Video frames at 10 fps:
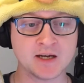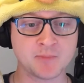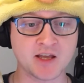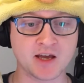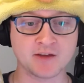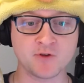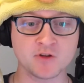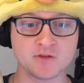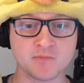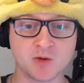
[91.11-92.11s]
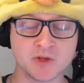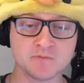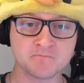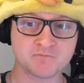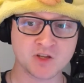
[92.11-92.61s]
But yeah, if you're in
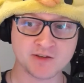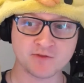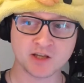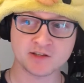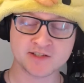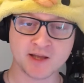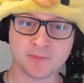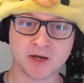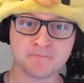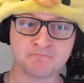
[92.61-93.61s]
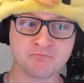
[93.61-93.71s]
Melbourne, 17th of December,